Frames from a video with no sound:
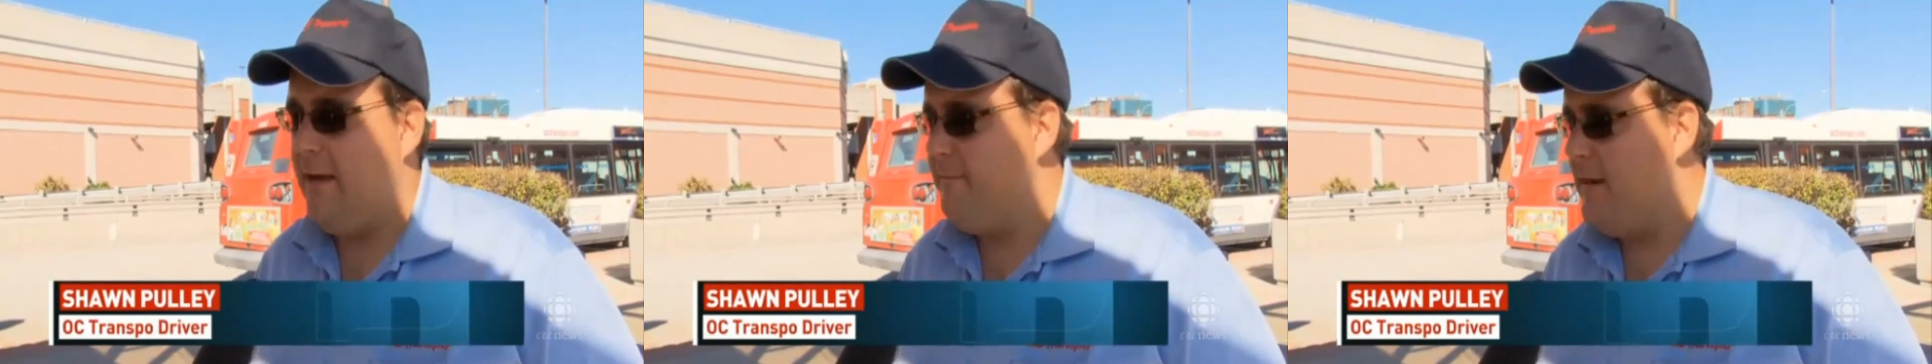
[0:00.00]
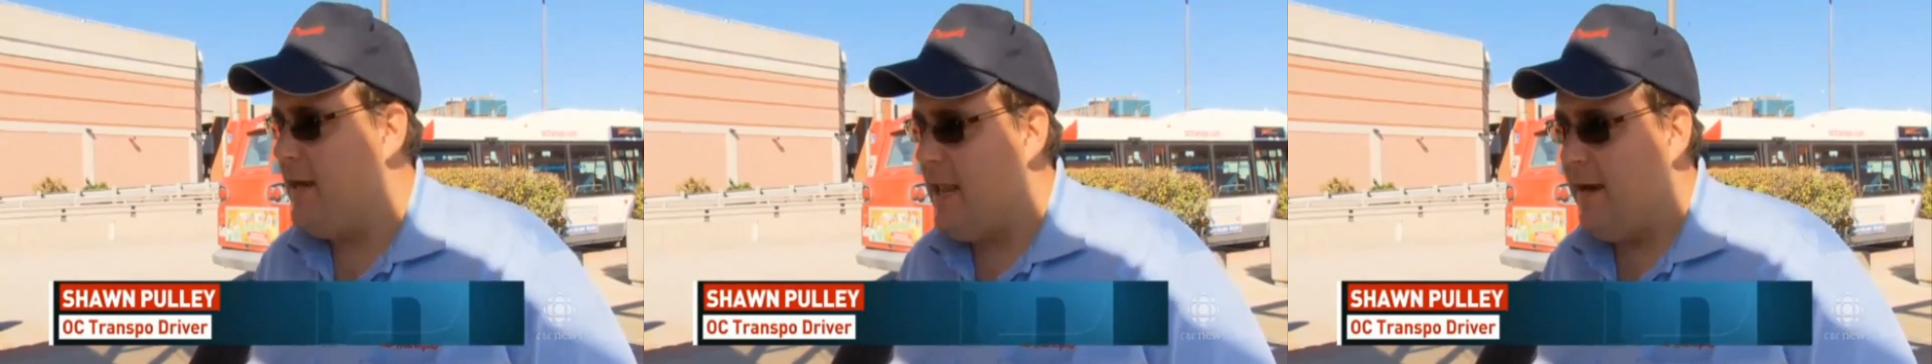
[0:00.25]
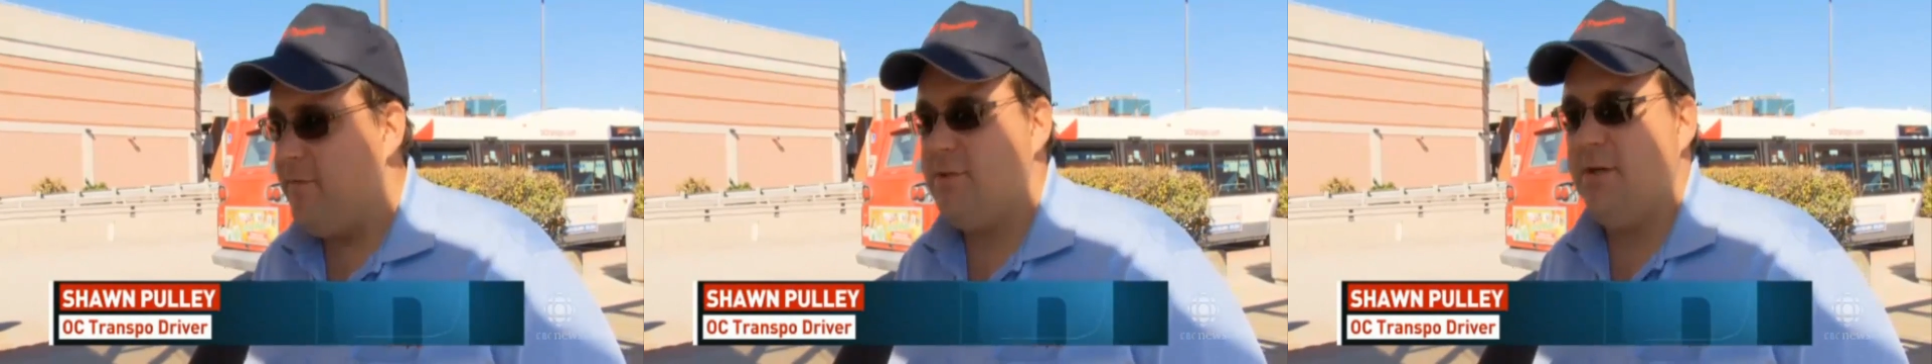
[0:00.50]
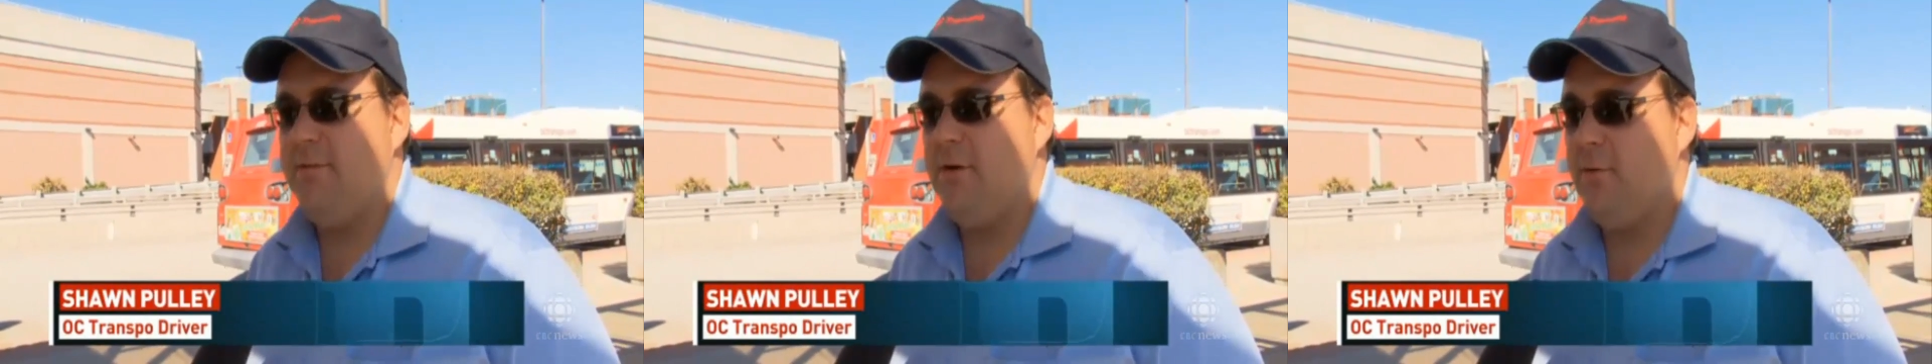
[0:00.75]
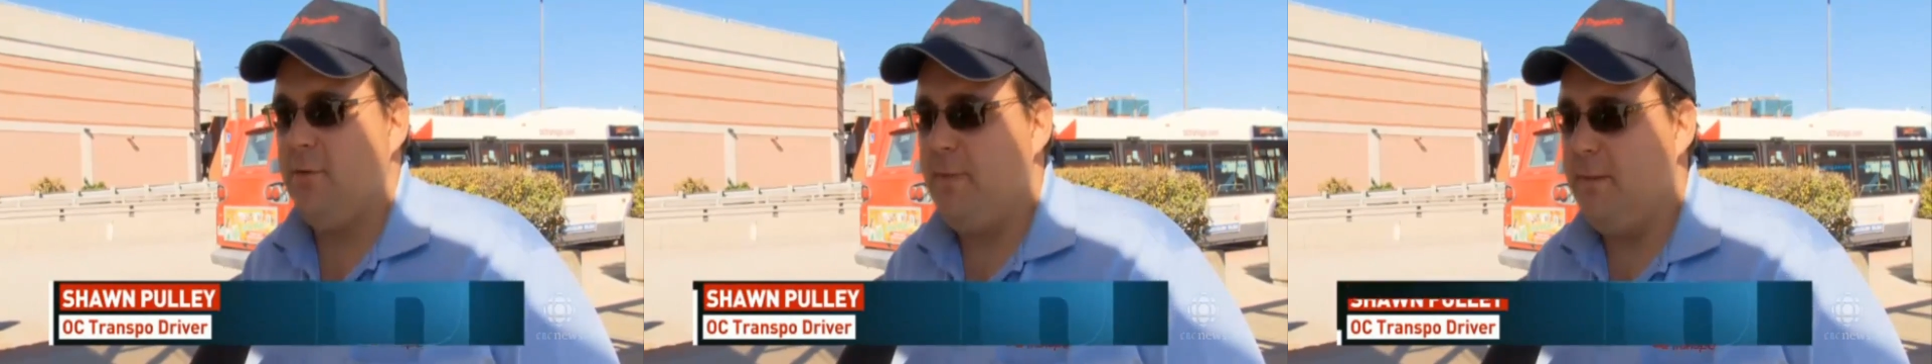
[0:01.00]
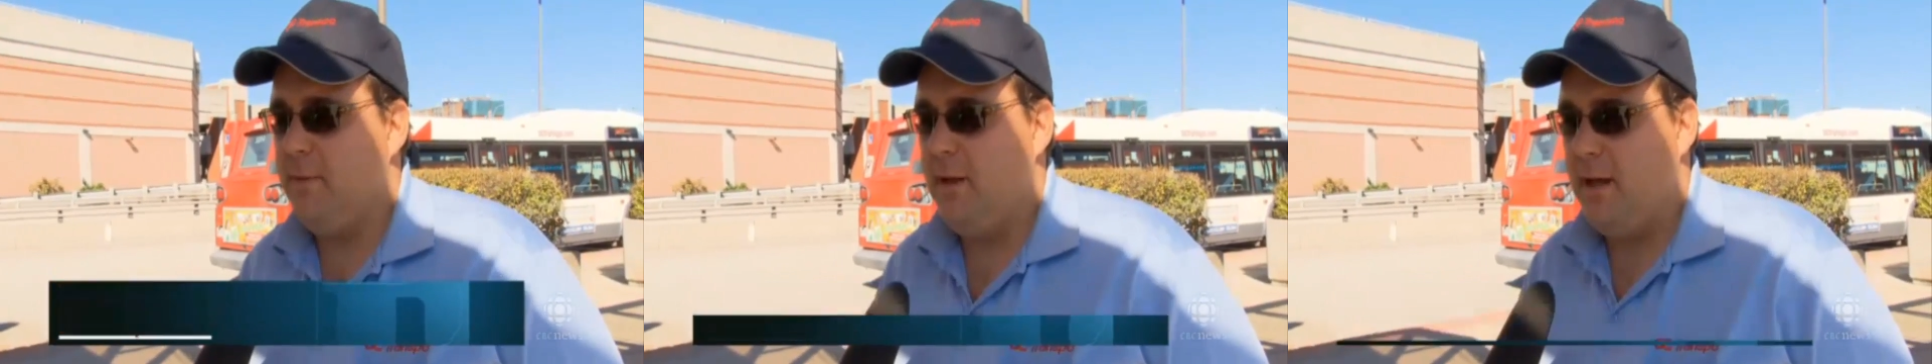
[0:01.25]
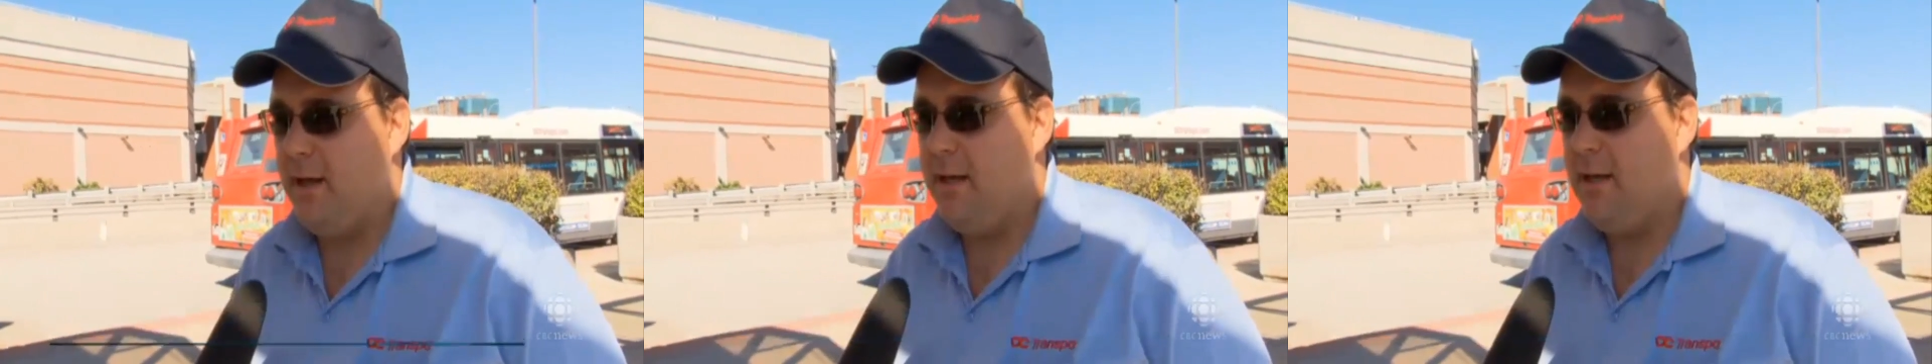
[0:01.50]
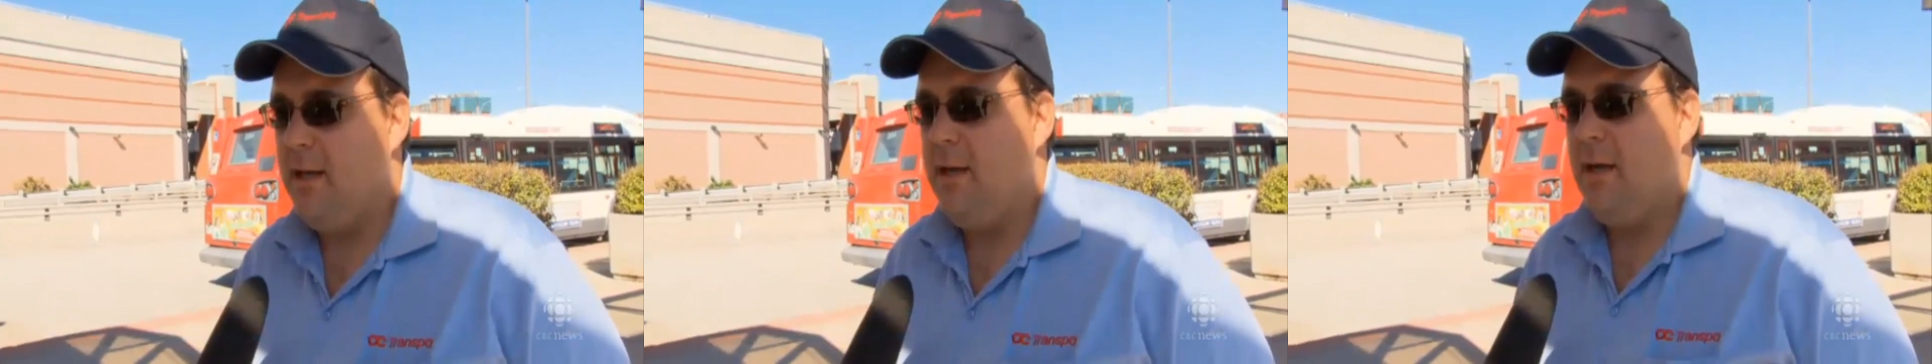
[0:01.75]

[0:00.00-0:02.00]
I've never driven it with people on it,